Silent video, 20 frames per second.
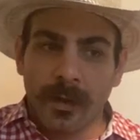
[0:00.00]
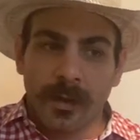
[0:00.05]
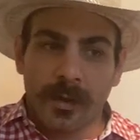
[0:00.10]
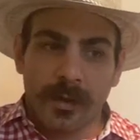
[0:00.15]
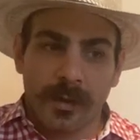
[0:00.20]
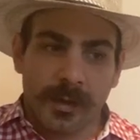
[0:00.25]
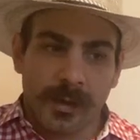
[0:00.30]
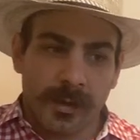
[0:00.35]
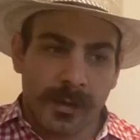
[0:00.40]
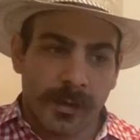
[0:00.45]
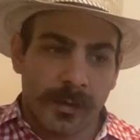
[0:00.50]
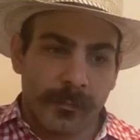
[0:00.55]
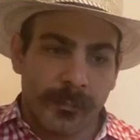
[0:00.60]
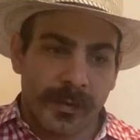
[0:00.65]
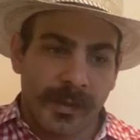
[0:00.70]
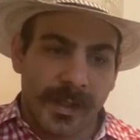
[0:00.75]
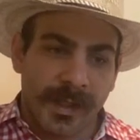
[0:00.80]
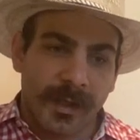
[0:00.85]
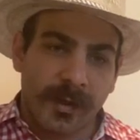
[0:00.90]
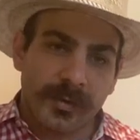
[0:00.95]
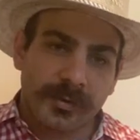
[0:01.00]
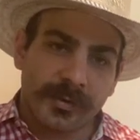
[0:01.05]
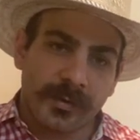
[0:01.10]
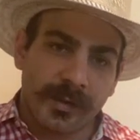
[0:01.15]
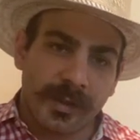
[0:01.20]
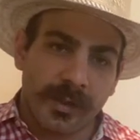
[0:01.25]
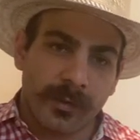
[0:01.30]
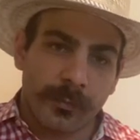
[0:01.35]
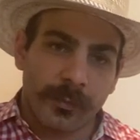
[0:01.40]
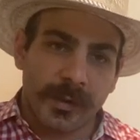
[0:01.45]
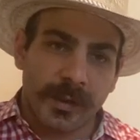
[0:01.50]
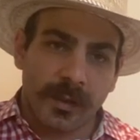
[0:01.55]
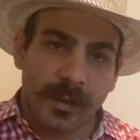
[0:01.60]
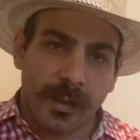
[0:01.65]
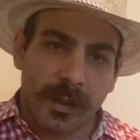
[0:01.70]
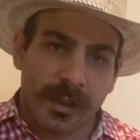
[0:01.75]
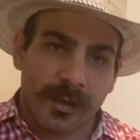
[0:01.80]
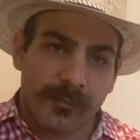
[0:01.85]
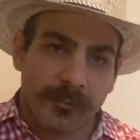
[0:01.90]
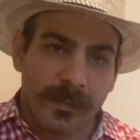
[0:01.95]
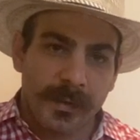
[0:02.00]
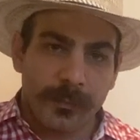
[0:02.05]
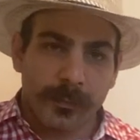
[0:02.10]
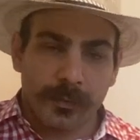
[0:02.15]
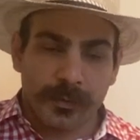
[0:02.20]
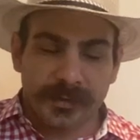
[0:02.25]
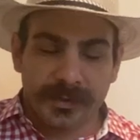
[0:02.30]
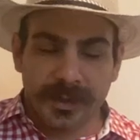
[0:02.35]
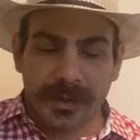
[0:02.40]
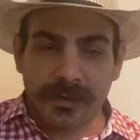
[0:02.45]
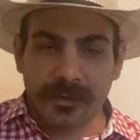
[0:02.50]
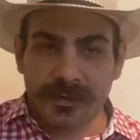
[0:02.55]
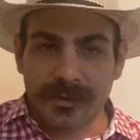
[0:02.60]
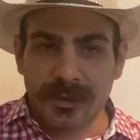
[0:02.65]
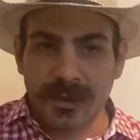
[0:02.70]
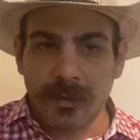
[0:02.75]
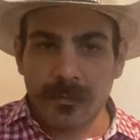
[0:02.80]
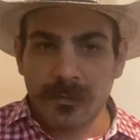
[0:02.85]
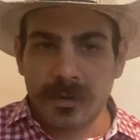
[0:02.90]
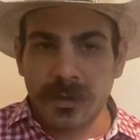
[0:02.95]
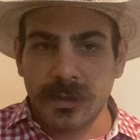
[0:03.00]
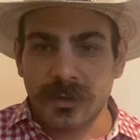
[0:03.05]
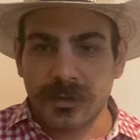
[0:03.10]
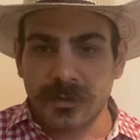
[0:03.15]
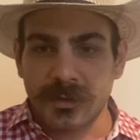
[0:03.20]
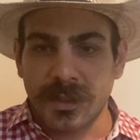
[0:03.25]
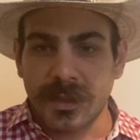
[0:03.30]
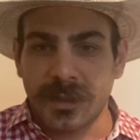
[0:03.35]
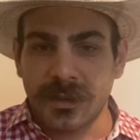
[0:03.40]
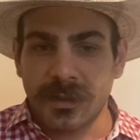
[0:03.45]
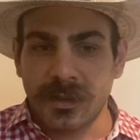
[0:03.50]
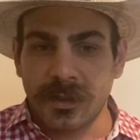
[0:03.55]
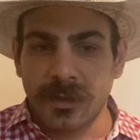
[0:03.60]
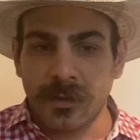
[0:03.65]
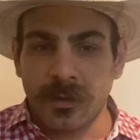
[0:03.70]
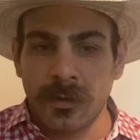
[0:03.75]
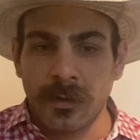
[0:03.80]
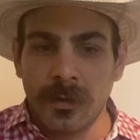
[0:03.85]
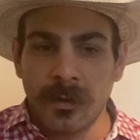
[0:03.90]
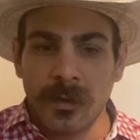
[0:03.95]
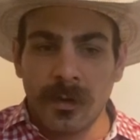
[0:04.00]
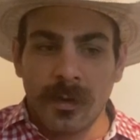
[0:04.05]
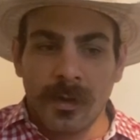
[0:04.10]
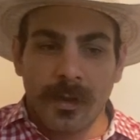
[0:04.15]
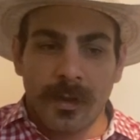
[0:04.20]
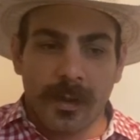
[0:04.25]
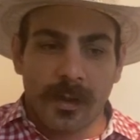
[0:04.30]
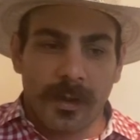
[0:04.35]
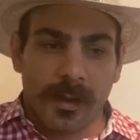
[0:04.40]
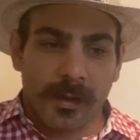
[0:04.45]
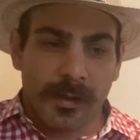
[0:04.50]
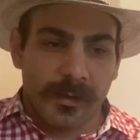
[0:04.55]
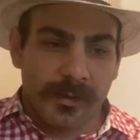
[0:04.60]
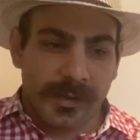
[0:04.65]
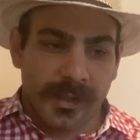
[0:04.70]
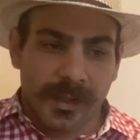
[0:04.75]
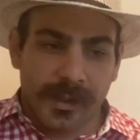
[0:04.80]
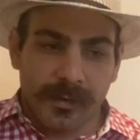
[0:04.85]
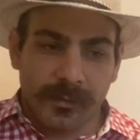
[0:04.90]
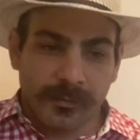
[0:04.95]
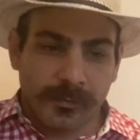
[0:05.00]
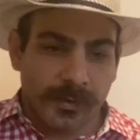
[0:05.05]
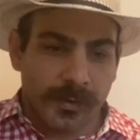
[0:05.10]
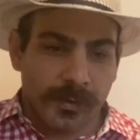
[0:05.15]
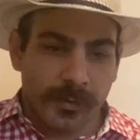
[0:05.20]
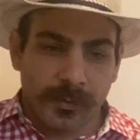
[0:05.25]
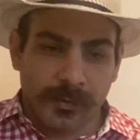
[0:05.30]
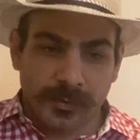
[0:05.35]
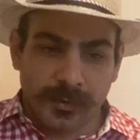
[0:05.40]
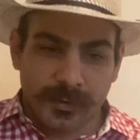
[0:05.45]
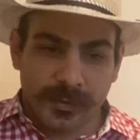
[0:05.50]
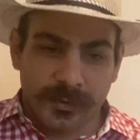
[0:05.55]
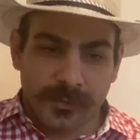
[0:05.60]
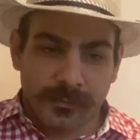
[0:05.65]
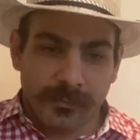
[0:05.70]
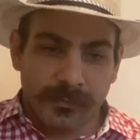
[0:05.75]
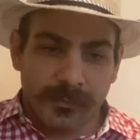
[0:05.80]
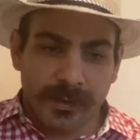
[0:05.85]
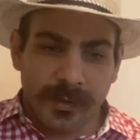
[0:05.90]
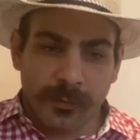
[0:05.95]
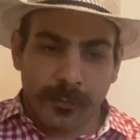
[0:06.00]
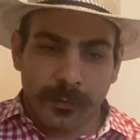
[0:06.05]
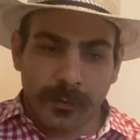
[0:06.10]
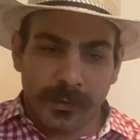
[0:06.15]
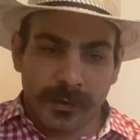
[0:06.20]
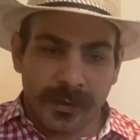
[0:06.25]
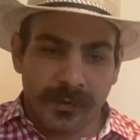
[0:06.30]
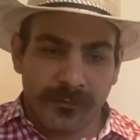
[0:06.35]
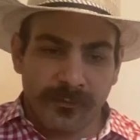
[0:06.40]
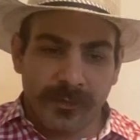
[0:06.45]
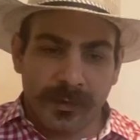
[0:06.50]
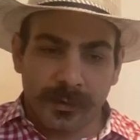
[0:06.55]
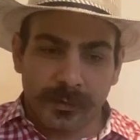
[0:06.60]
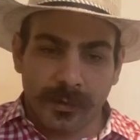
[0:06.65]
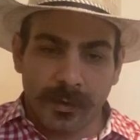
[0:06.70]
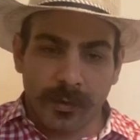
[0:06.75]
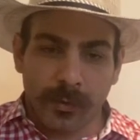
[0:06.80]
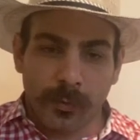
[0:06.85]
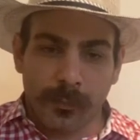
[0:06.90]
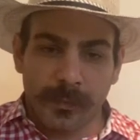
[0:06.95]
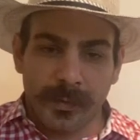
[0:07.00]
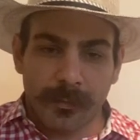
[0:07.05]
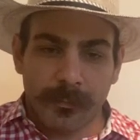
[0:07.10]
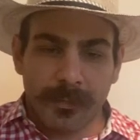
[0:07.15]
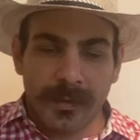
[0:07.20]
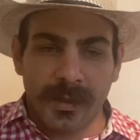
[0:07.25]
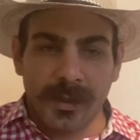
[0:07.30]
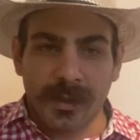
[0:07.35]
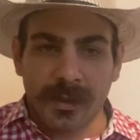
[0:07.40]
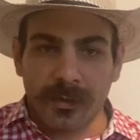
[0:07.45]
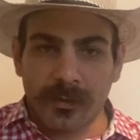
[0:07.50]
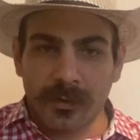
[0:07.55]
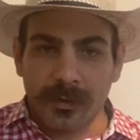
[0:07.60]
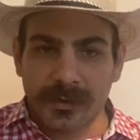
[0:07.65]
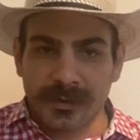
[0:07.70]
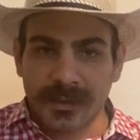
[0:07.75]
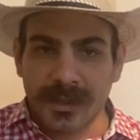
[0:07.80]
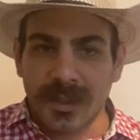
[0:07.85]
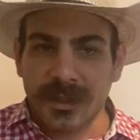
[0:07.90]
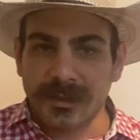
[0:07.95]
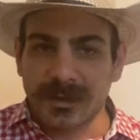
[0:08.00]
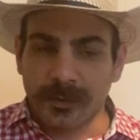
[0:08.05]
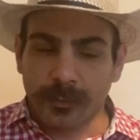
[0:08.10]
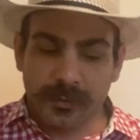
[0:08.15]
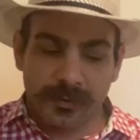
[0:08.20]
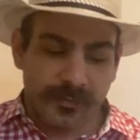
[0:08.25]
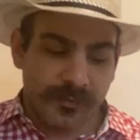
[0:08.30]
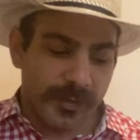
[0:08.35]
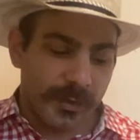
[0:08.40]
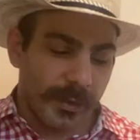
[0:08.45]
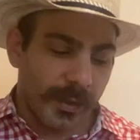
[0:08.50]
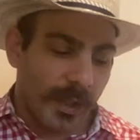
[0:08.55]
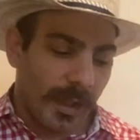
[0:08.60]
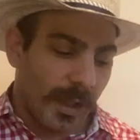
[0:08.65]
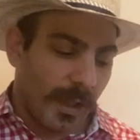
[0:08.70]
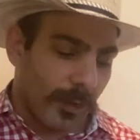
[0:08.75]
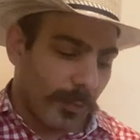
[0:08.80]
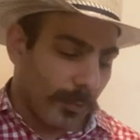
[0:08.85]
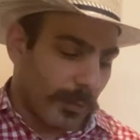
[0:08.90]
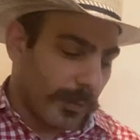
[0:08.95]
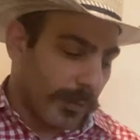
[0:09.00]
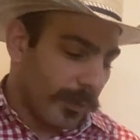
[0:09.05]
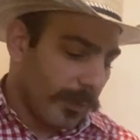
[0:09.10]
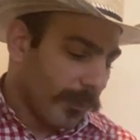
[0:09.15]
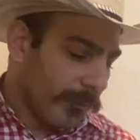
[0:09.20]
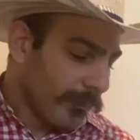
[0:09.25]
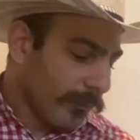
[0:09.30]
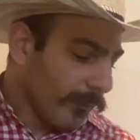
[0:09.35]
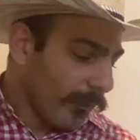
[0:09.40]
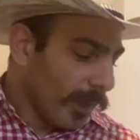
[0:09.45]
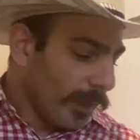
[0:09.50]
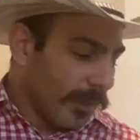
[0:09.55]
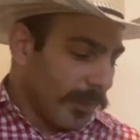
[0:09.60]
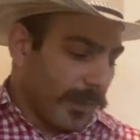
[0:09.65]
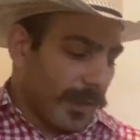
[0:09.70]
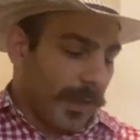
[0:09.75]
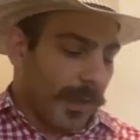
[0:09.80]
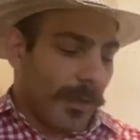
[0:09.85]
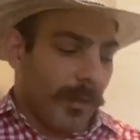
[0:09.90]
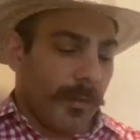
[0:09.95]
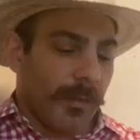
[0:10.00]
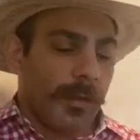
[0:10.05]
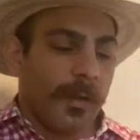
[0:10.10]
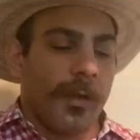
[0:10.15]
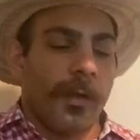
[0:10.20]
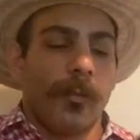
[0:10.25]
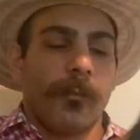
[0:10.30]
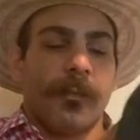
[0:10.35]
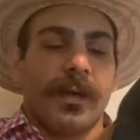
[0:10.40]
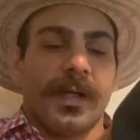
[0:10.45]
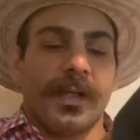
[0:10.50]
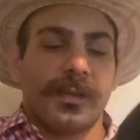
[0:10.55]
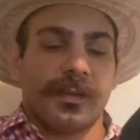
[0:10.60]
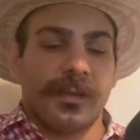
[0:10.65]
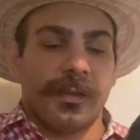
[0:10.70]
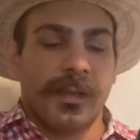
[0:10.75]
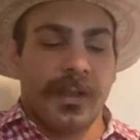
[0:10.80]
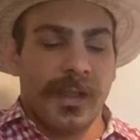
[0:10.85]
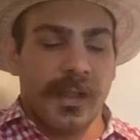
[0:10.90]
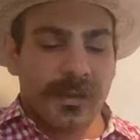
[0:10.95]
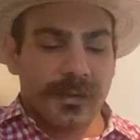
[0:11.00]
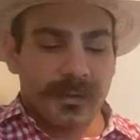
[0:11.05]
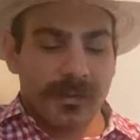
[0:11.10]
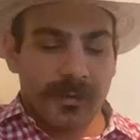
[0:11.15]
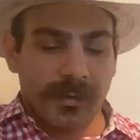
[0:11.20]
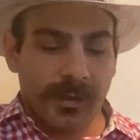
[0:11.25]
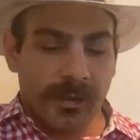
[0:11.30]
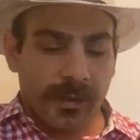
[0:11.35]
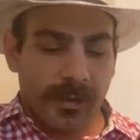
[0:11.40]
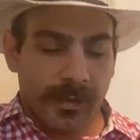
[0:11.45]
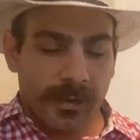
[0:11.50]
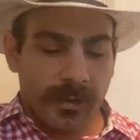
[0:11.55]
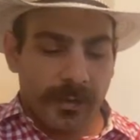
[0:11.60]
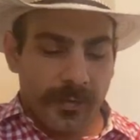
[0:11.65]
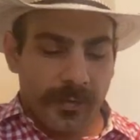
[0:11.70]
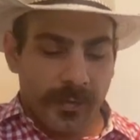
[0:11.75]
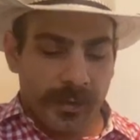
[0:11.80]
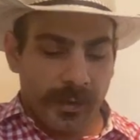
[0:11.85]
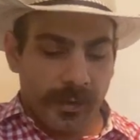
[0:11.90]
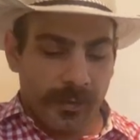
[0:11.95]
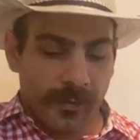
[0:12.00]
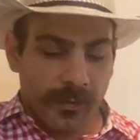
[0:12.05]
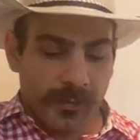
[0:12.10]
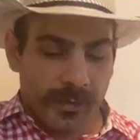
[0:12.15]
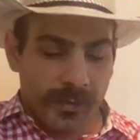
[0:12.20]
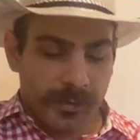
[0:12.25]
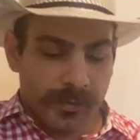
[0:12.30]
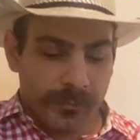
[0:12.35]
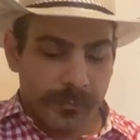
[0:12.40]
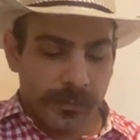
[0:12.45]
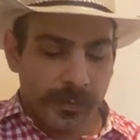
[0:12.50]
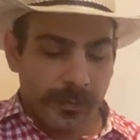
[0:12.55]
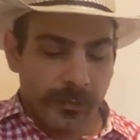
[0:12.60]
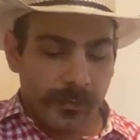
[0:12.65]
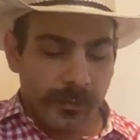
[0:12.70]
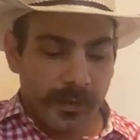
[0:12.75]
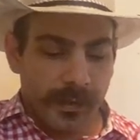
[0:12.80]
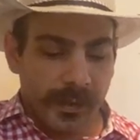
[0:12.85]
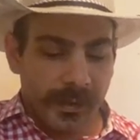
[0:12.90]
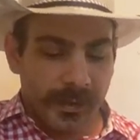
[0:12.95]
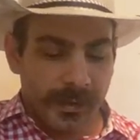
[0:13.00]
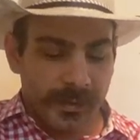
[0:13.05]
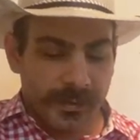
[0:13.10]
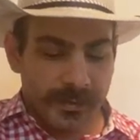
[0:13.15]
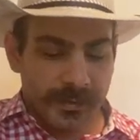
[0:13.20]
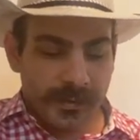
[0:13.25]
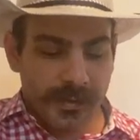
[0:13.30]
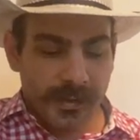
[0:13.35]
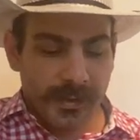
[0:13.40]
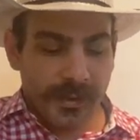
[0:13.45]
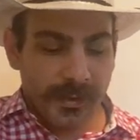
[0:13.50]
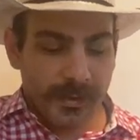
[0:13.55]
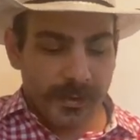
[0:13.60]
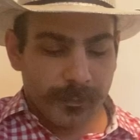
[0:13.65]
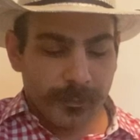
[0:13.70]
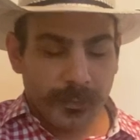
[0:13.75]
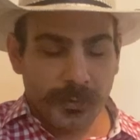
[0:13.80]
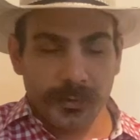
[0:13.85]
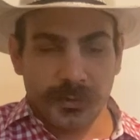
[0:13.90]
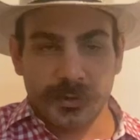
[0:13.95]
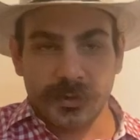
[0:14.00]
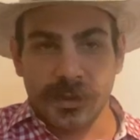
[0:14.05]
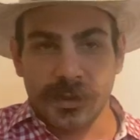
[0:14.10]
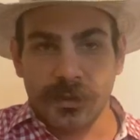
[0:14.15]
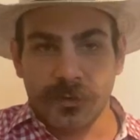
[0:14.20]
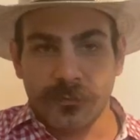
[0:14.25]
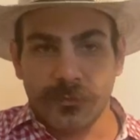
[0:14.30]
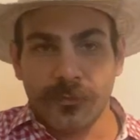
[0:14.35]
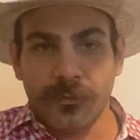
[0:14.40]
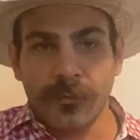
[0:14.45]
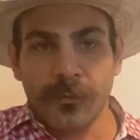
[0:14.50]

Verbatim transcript: uh, but I also did read a lot of people saying the same thing as I did uh, that you know just they were they felt a little bit big and the sizing was very awkward. Now my next uh, thing on this boot is the spur shelf.